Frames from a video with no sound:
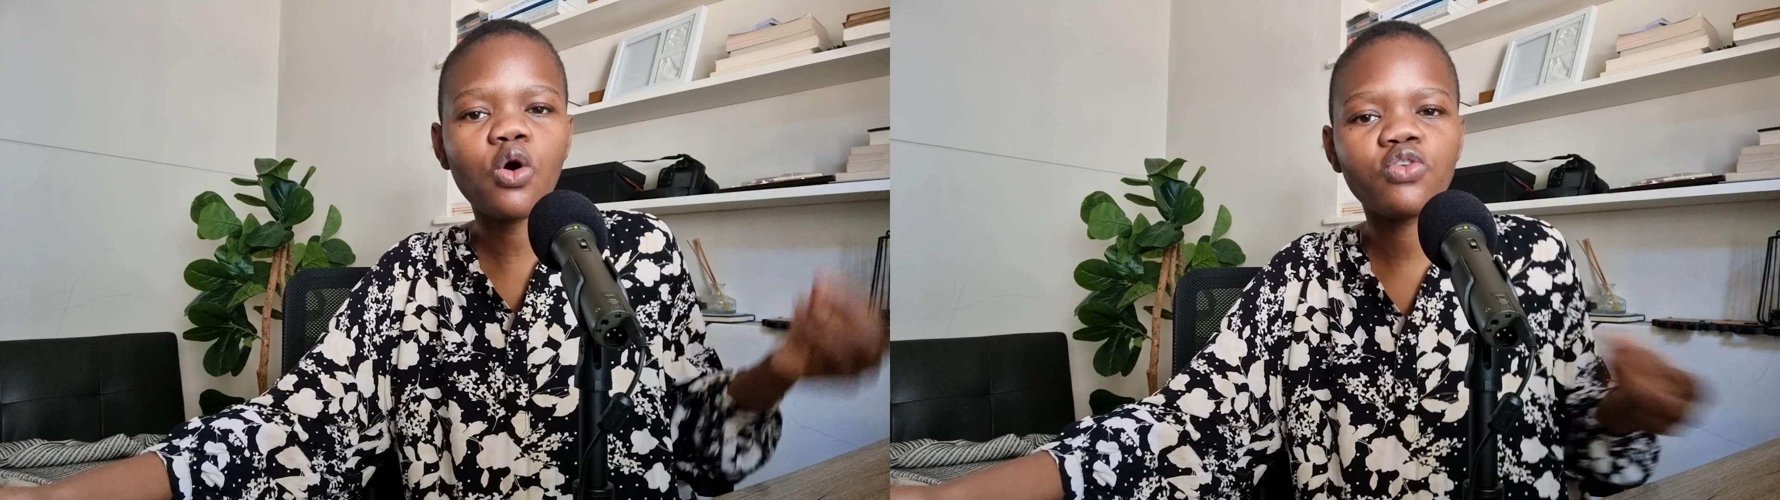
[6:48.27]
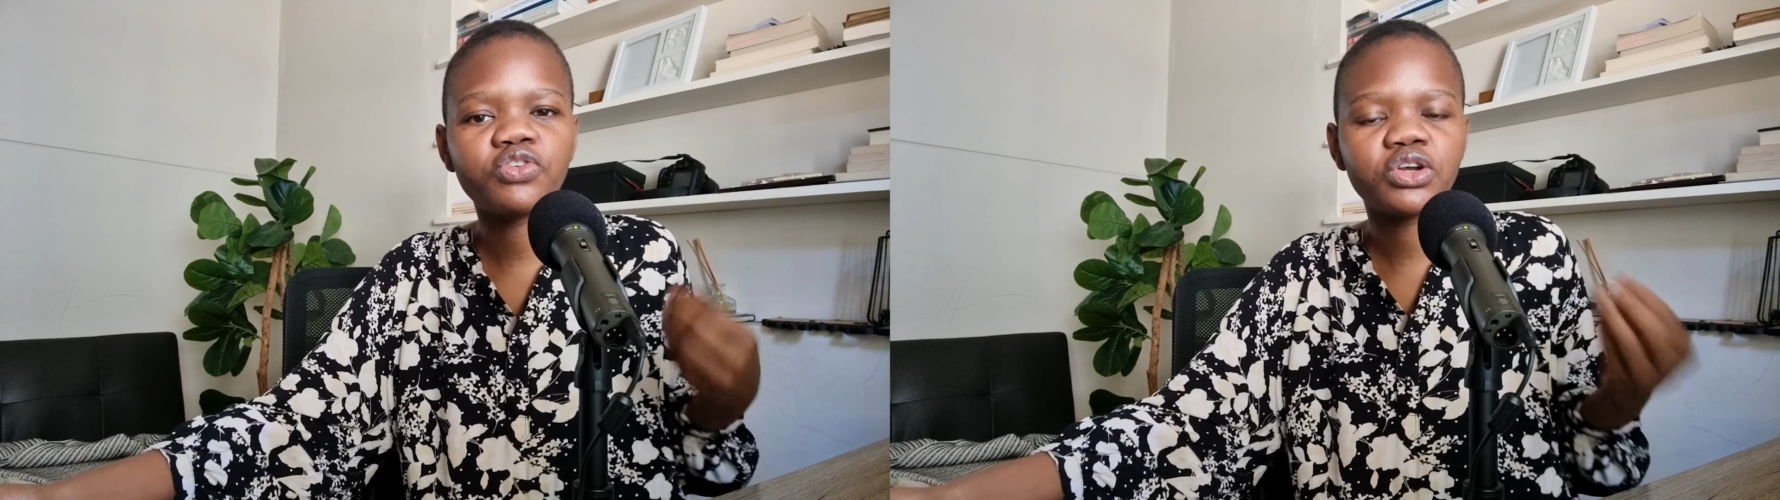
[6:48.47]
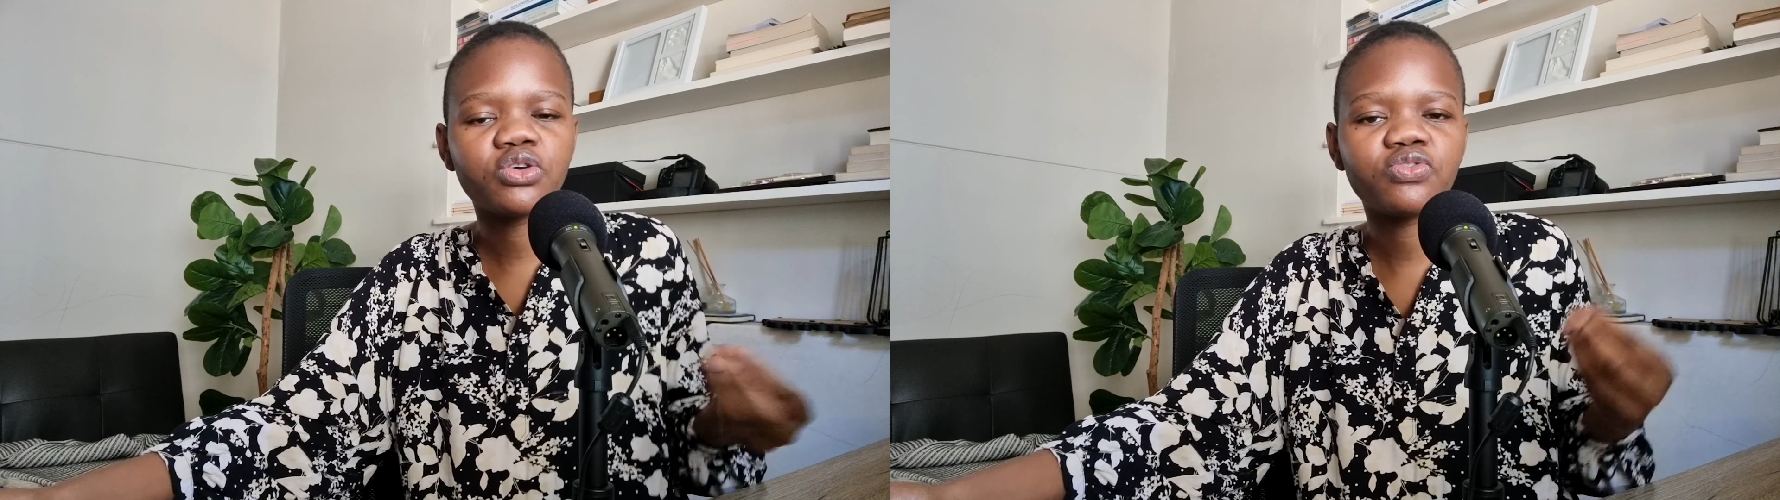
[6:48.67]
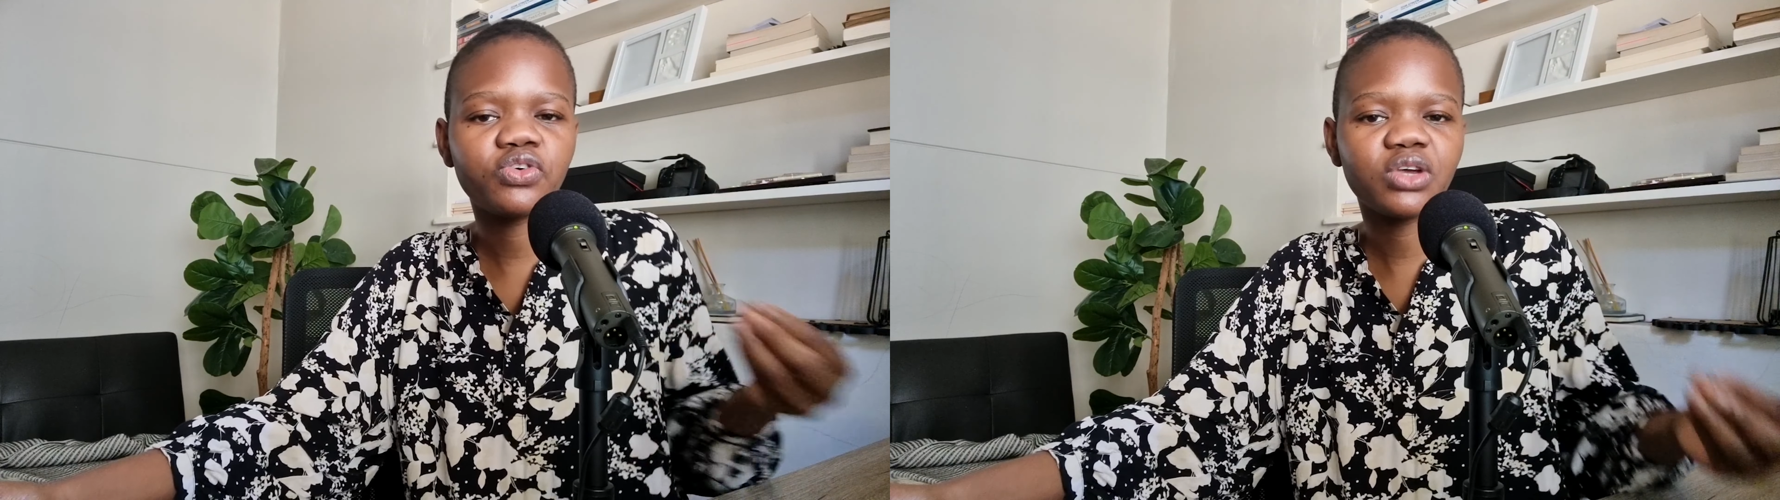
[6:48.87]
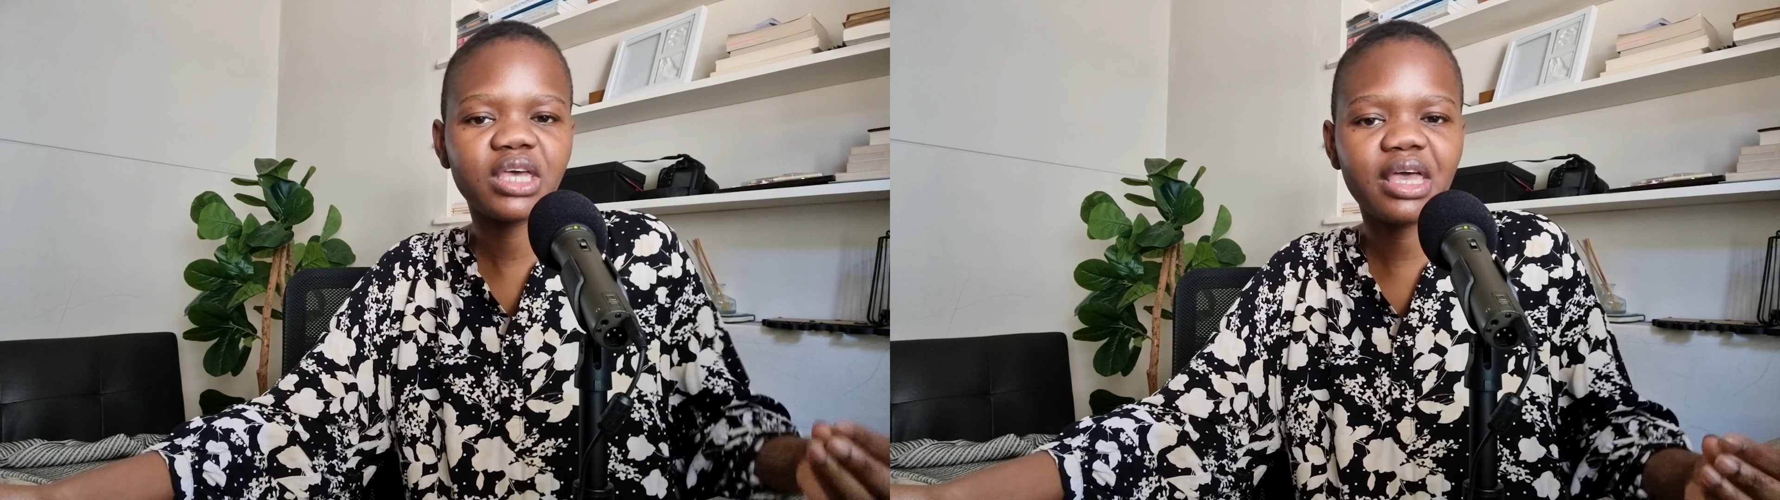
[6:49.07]
over and over
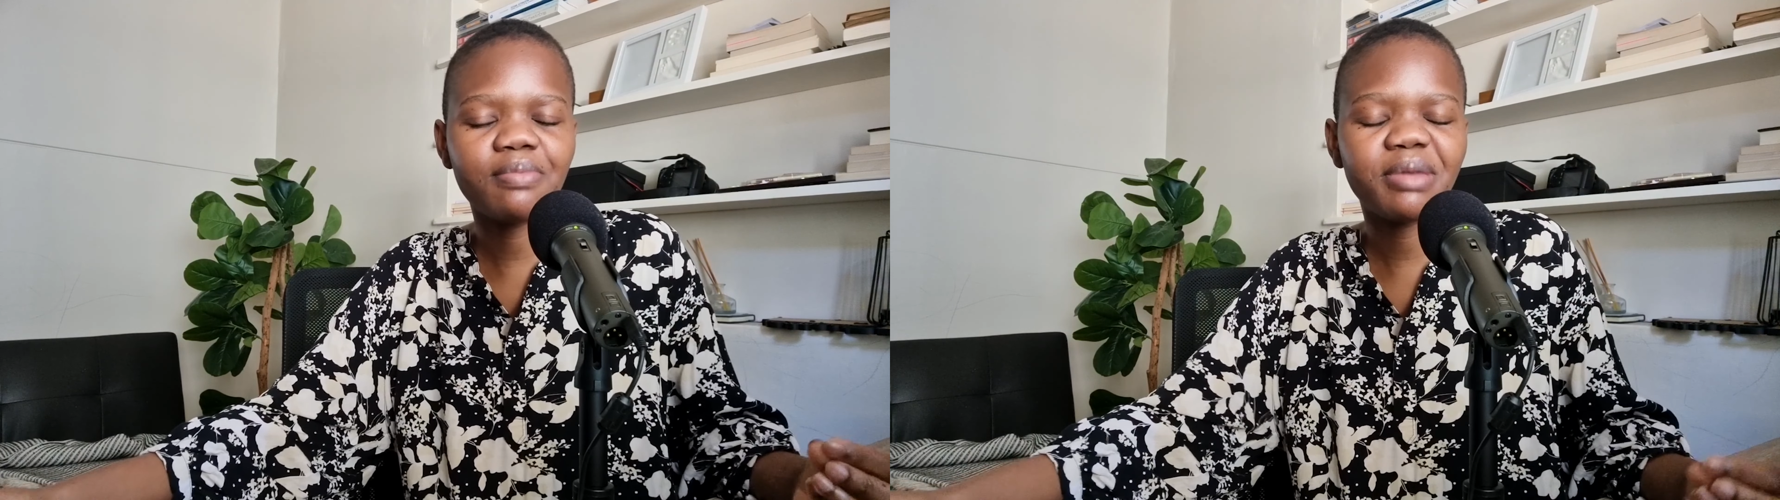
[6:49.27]
again.